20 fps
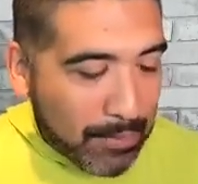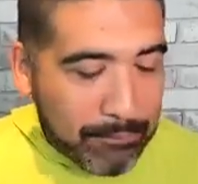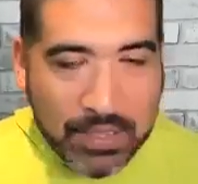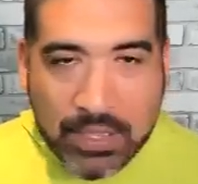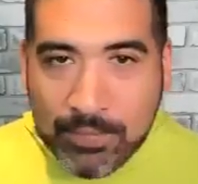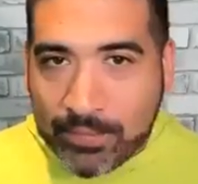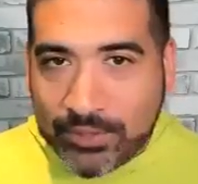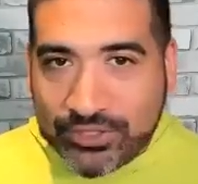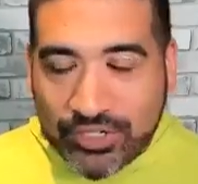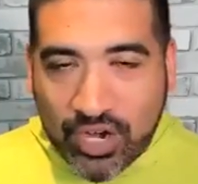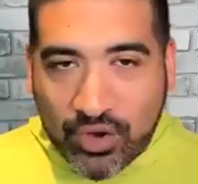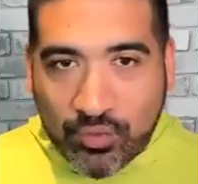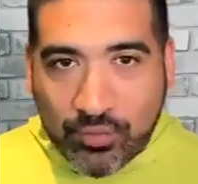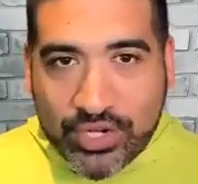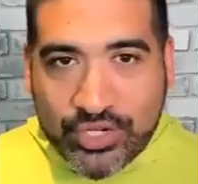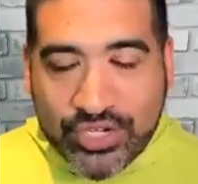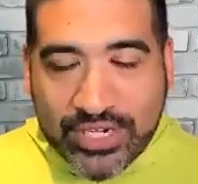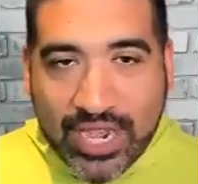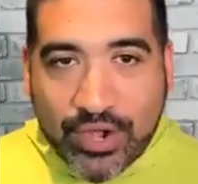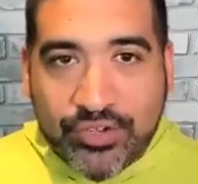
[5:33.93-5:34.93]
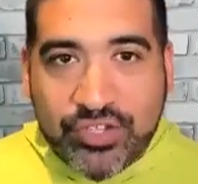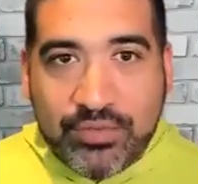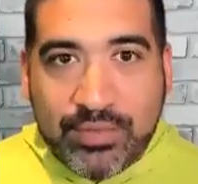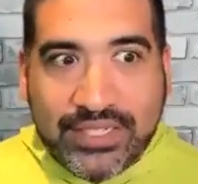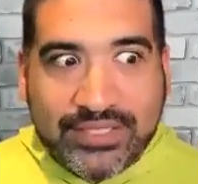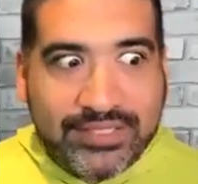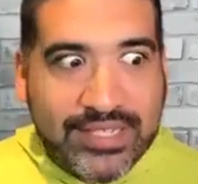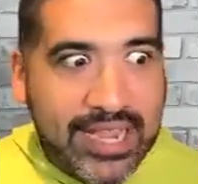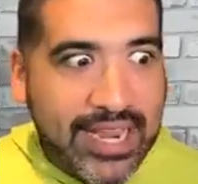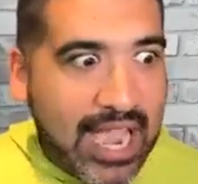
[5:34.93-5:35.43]
People started reaching out to
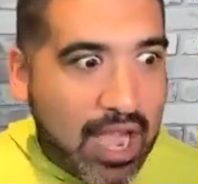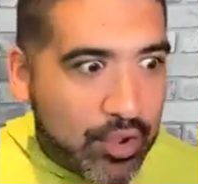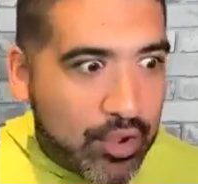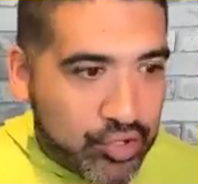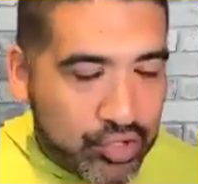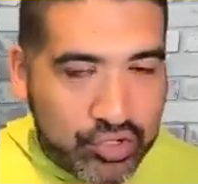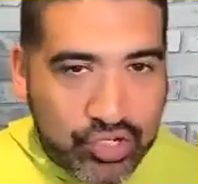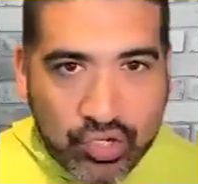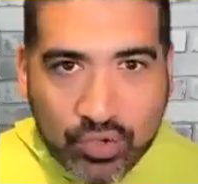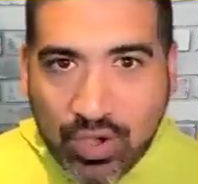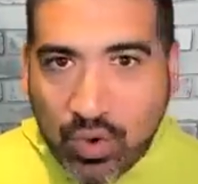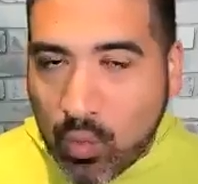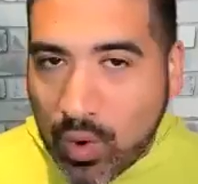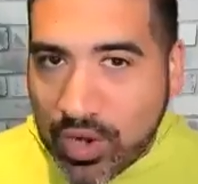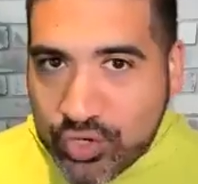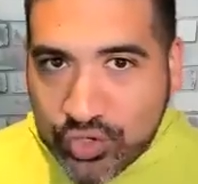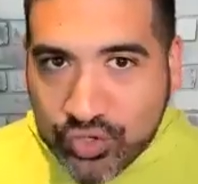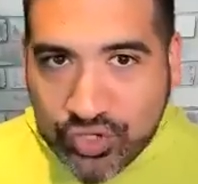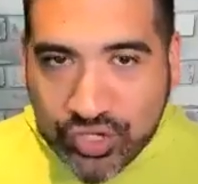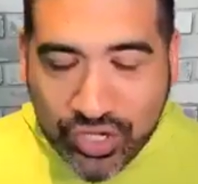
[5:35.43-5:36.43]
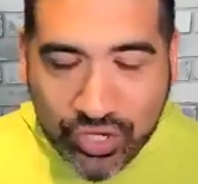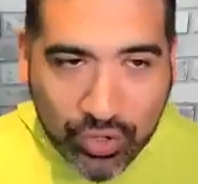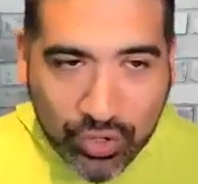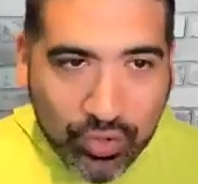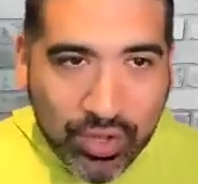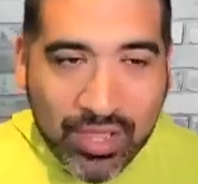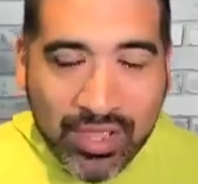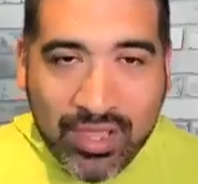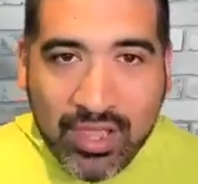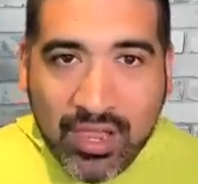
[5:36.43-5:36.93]
me saying, how'd you do it? What'd you
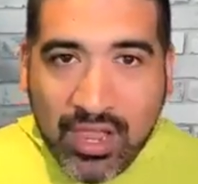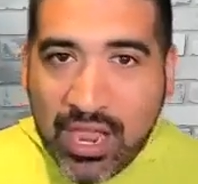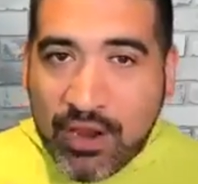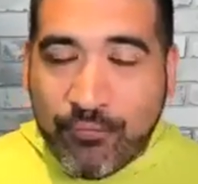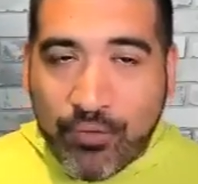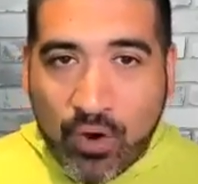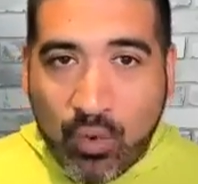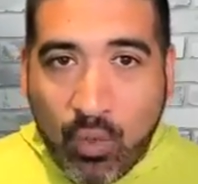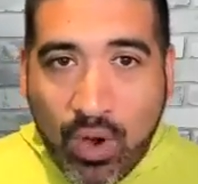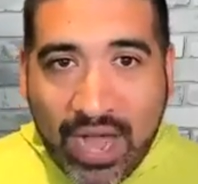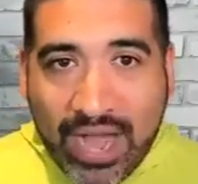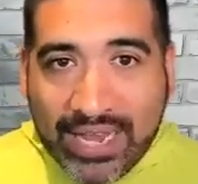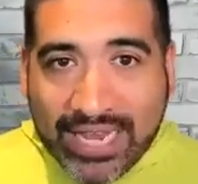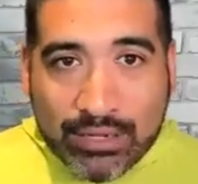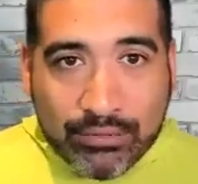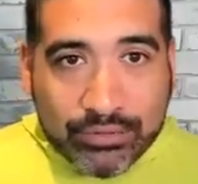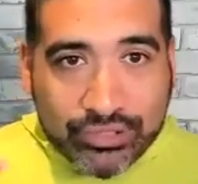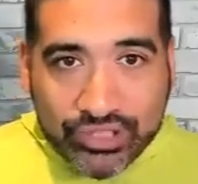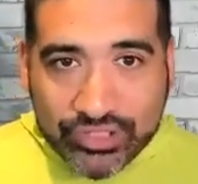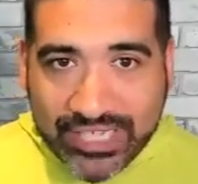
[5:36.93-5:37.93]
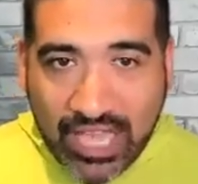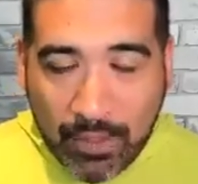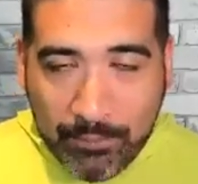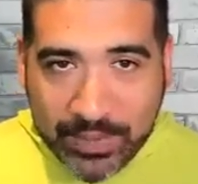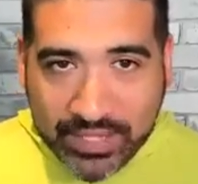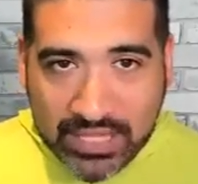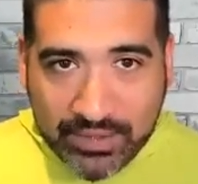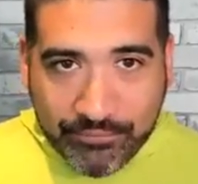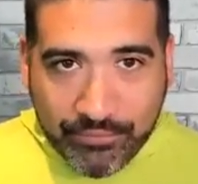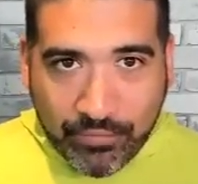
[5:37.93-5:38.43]
do? And for a while, I was just
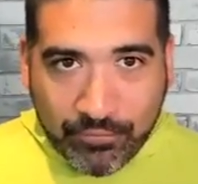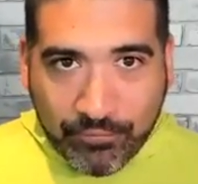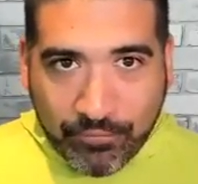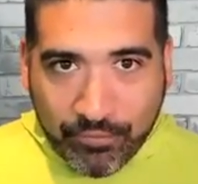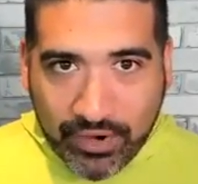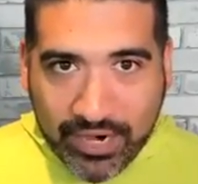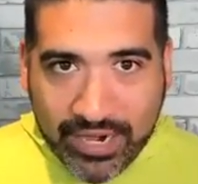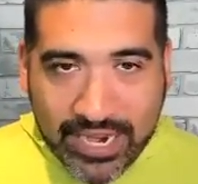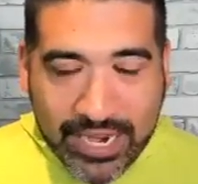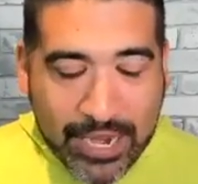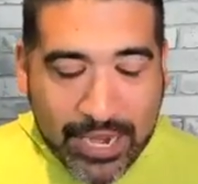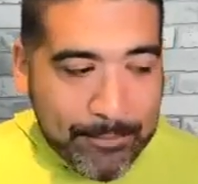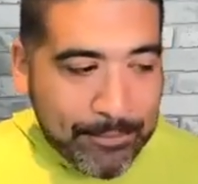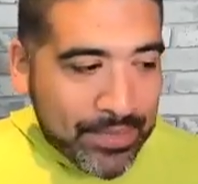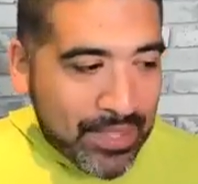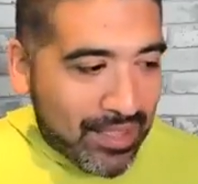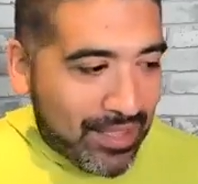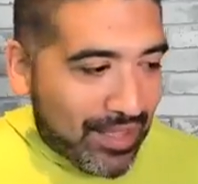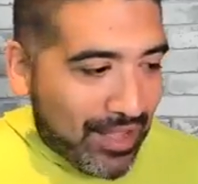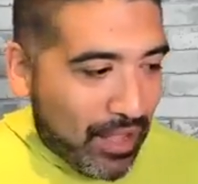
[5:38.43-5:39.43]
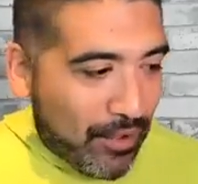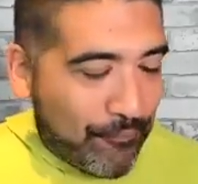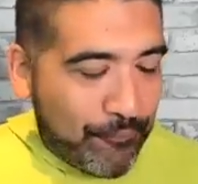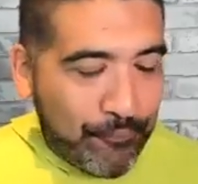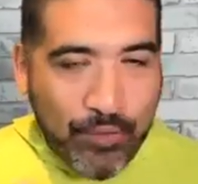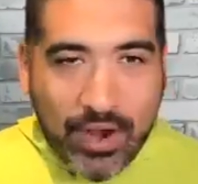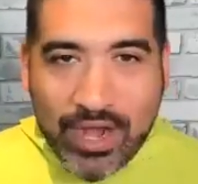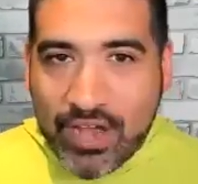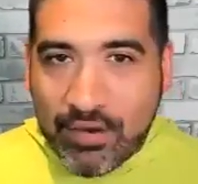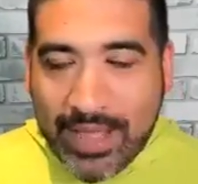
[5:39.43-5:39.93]
helping them for free. A
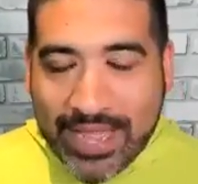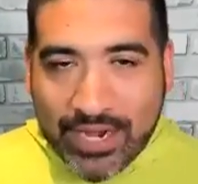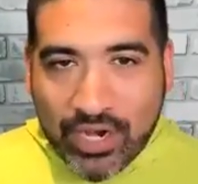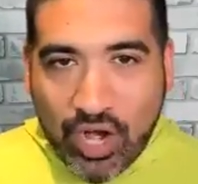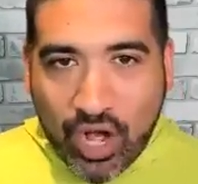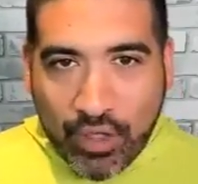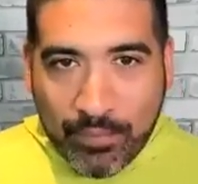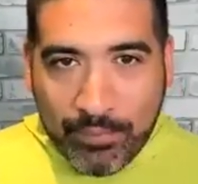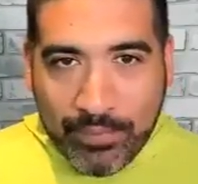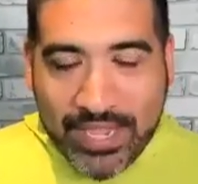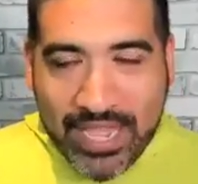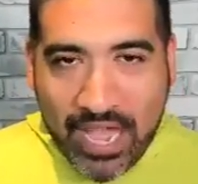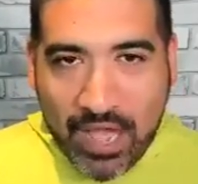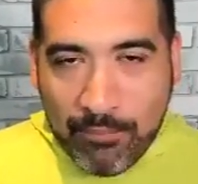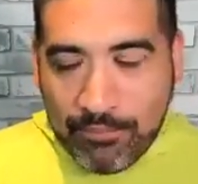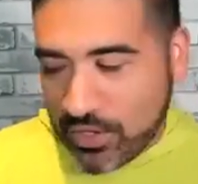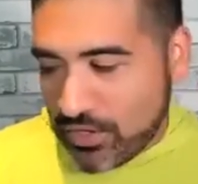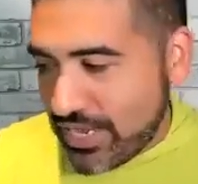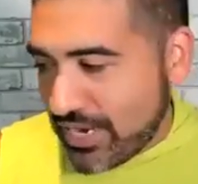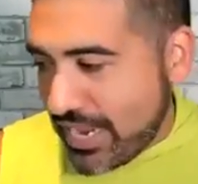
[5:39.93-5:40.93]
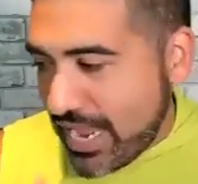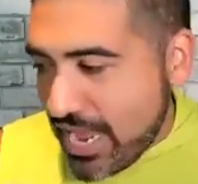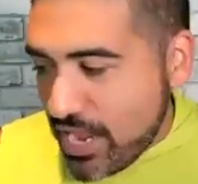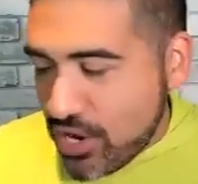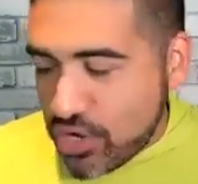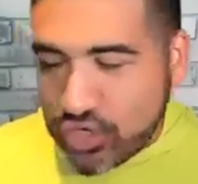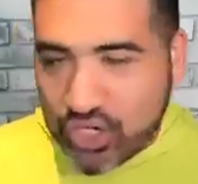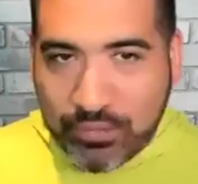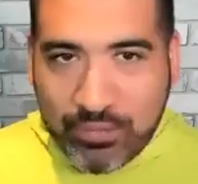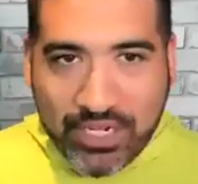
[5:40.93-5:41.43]
friend of mine called me up. They're like, hey,
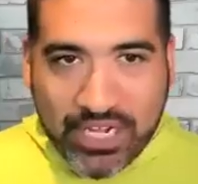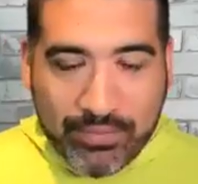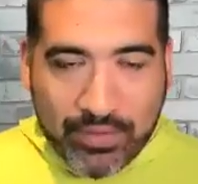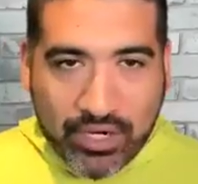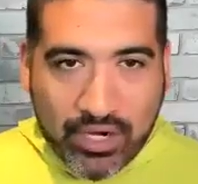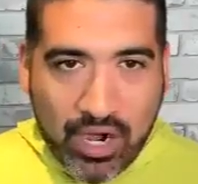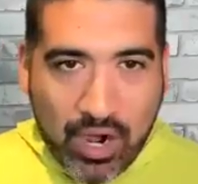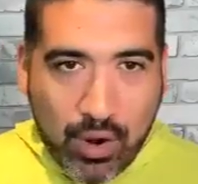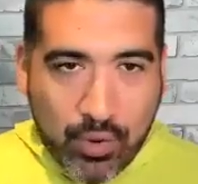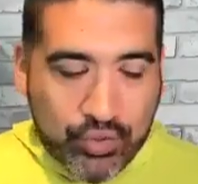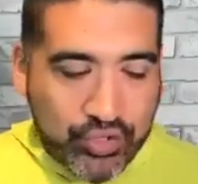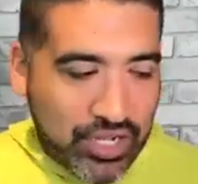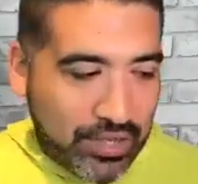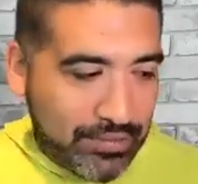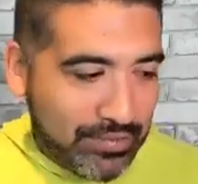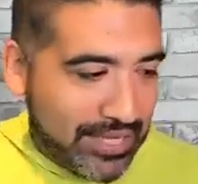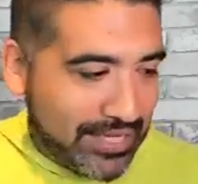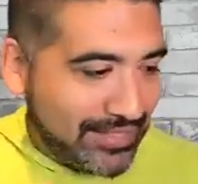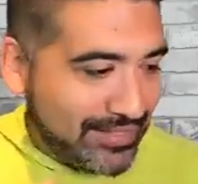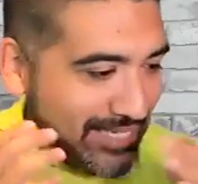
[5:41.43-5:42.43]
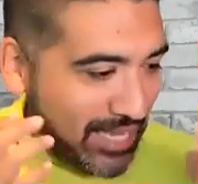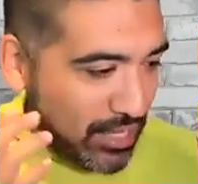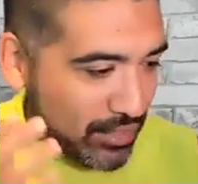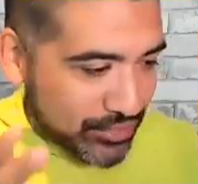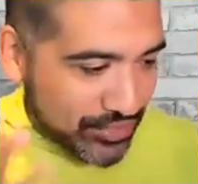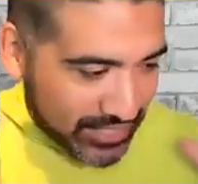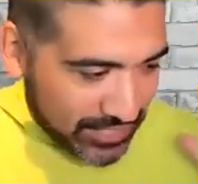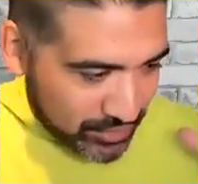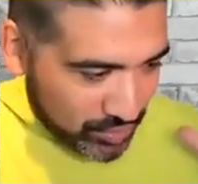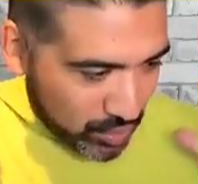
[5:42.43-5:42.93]
you should become a coach. I'm like,
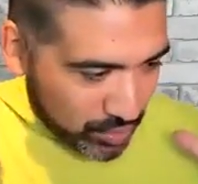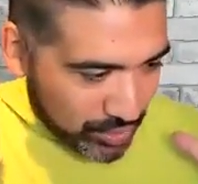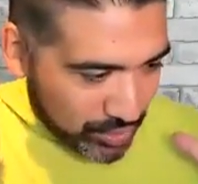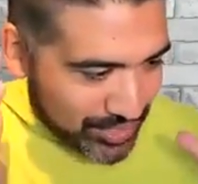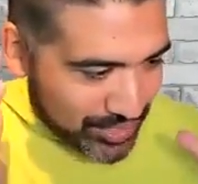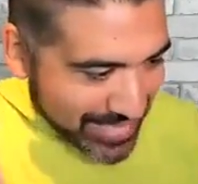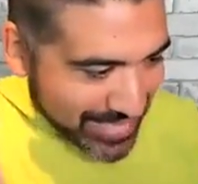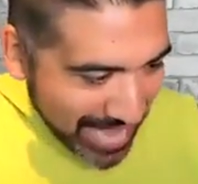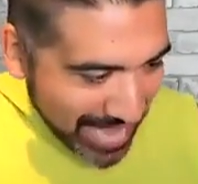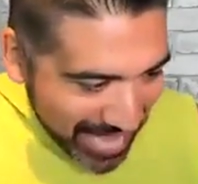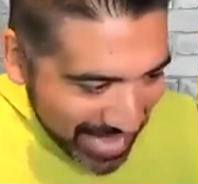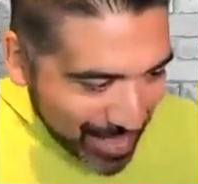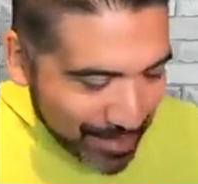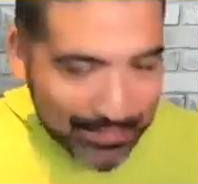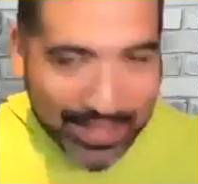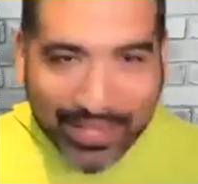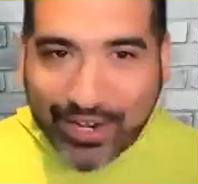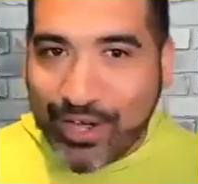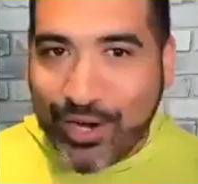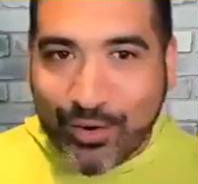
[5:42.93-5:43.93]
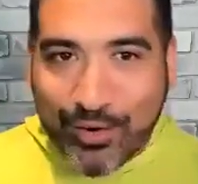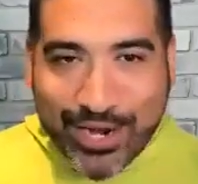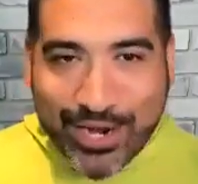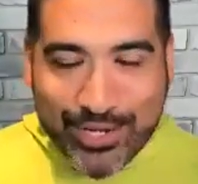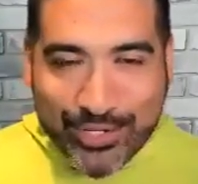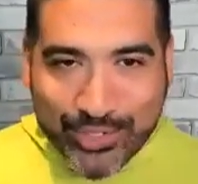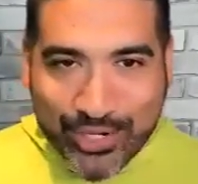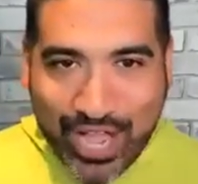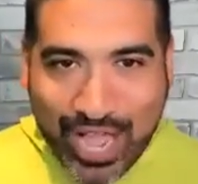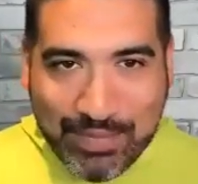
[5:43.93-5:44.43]
sounds like a total scam. I got a
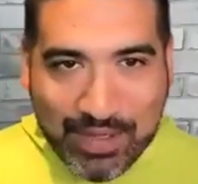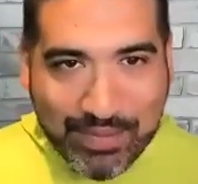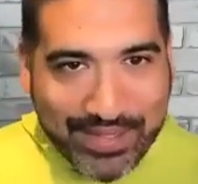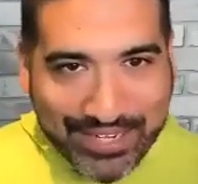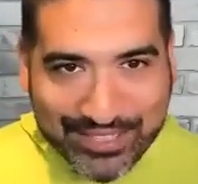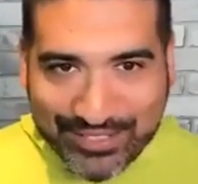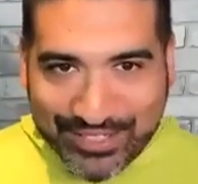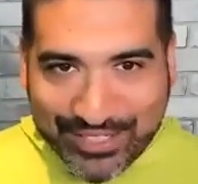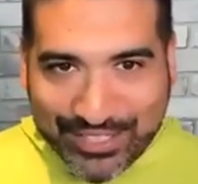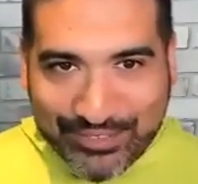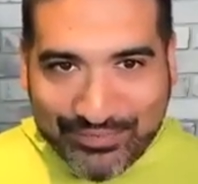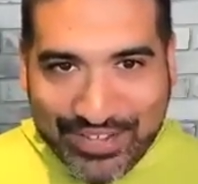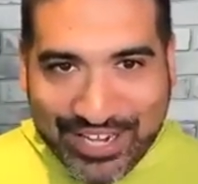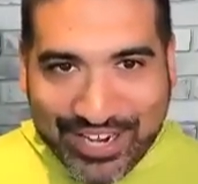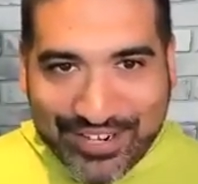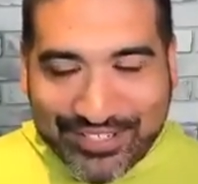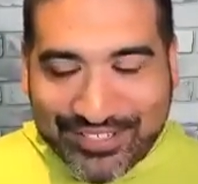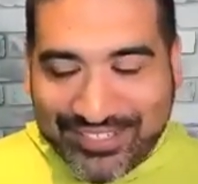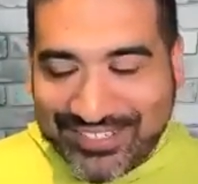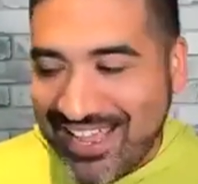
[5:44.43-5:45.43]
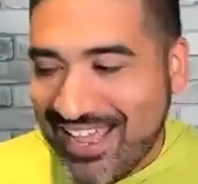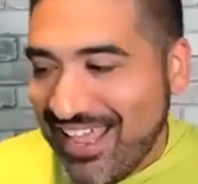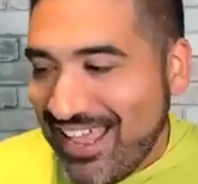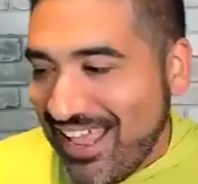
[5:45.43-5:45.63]
great job. I make 6 figures.